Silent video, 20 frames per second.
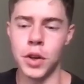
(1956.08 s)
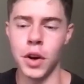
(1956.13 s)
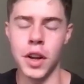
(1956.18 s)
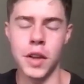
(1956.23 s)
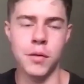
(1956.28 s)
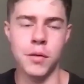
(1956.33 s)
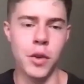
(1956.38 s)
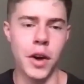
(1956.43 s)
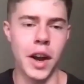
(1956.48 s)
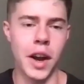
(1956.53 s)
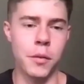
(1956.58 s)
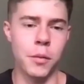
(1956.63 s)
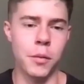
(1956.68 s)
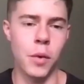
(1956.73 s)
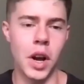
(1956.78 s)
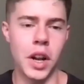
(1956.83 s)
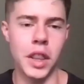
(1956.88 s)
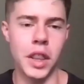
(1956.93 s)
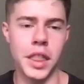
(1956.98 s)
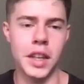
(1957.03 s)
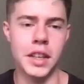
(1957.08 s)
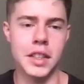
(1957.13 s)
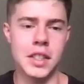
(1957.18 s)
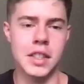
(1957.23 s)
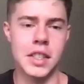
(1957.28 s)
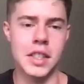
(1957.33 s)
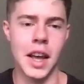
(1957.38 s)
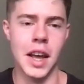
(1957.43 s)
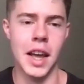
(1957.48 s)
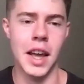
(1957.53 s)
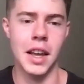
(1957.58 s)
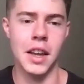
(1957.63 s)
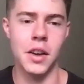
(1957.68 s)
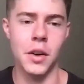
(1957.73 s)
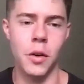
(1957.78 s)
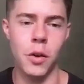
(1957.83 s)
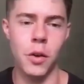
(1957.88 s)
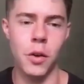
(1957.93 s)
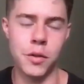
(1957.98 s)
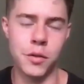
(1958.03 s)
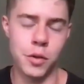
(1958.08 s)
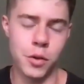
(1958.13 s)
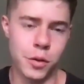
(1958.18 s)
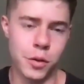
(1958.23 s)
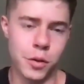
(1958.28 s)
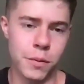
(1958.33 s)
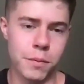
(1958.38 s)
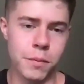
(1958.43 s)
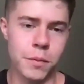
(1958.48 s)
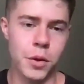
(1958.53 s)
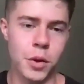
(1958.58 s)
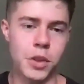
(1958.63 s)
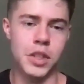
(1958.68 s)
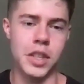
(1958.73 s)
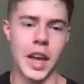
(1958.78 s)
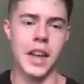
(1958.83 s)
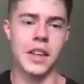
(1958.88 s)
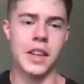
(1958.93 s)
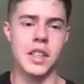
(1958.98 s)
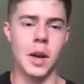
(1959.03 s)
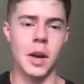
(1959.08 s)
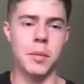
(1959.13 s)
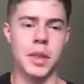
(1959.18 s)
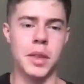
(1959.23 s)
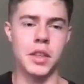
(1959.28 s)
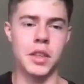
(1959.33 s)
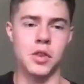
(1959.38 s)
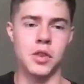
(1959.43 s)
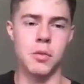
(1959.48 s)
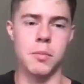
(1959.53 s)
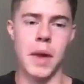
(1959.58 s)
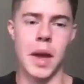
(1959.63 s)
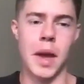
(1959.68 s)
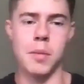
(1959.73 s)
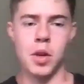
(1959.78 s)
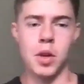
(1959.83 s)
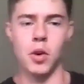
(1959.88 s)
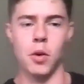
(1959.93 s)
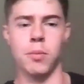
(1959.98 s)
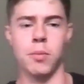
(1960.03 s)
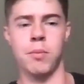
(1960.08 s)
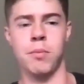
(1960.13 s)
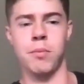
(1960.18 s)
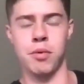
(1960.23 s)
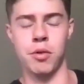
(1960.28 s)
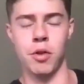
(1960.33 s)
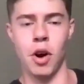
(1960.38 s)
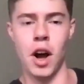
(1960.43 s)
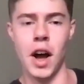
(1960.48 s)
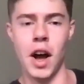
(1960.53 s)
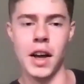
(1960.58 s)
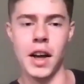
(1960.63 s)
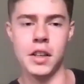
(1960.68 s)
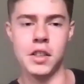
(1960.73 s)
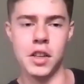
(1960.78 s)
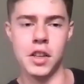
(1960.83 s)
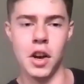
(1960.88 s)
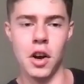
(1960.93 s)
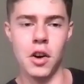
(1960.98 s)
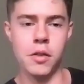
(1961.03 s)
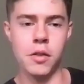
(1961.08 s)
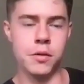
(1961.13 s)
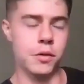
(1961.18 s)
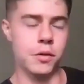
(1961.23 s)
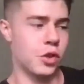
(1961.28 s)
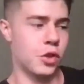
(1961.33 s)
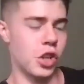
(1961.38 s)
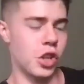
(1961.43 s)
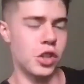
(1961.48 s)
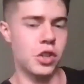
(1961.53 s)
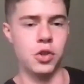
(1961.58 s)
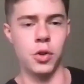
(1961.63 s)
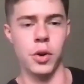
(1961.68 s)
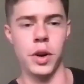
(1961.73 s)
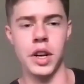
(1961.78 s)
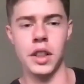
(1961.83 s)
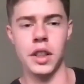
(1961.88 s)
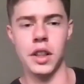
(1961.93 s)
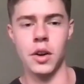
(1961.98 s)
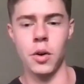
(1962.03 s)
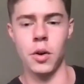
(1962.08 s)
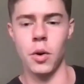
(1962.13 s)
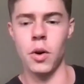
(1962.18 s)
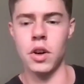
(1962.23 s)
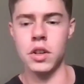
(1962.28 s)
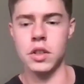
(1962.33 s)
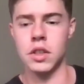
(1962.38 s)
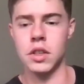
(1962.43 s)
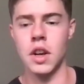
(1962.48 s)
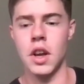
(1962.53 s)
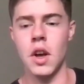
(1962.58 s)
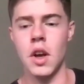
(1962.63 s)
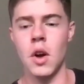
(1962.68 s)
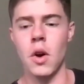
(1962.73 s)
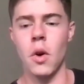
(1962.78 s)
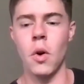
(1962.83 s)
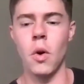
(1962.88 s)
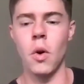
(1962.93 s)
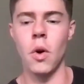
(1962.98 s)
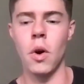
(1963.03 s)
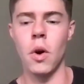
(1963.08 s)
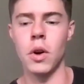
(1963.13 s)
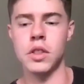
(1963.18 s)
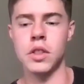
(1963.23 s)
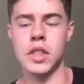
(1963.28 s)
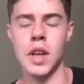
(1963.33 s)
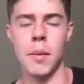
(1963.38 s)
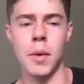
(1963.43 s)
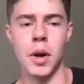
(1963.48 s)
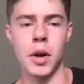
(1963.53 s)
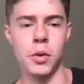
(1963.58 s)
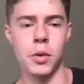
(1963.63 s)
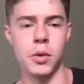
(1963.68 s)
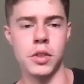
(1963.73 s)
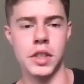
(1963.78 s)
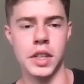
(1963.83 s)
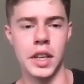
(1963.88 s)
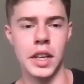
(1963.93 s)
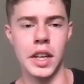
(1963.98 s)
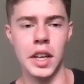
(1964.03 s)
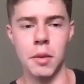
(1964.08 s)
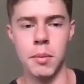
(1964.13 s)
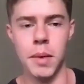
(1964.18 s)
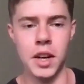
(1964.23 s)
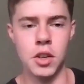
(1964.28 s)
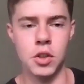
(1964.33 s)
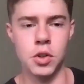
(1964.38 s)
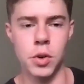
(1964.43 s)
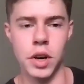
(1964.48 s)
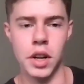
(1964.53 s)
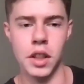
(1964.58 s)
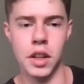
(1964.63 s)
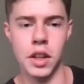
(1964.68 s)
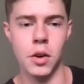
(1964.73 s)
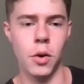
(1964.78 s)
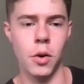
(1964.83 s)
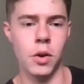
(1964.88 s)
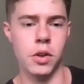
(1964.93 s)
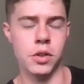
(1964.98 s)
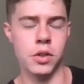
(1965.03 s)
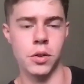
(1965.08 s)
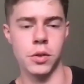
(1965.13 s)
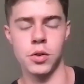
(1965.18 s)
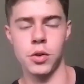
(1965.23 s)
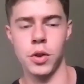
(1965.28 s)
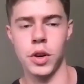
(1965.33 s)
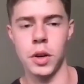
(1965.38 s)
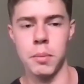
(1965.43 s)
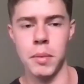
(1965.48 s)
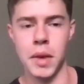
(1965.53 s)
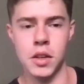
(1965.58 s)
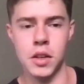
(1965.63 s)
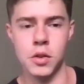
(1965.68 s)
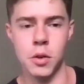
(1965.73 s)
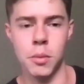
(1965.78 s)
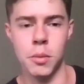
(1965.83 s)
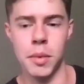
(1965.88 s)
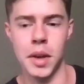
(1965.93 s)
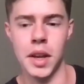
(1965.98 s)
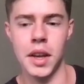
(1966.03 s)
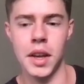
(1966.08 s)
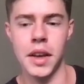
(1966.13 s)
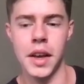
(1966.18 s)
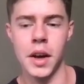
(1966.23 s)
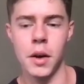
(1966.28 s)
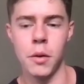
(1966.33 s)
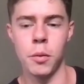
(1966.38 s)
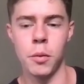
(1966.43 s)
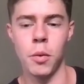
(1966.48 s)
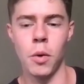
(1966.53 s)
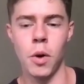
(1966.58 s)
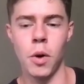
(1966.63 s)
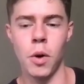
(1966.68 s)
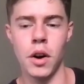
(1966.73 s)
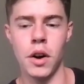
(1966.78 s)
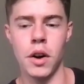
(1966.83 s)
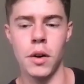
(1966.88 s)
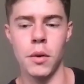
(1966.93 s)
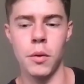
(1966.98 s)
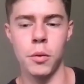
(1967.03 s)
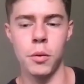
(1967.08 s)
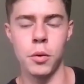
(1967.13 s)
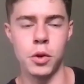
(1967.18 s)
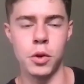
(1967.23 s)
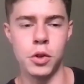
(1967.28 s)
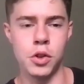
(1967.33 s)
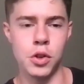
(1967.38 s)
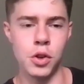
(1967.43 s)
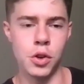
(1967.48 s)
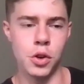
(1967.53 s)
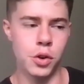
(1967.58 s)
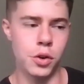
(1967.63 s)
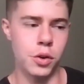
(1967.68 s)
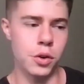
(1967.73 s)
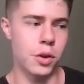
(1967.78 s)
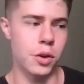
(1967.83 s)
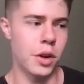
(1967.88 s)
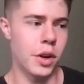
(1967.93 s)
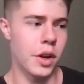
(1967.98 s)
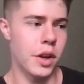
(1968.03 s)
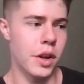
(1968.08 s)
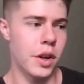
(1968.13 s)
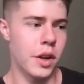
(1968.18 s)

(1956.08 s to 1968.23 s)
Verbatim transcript: you know, if you had one thing to say, or if you could say something to maybe your prior self just joining the course, or someone who's thinking about joining the course or joining Mentor Me, what would you,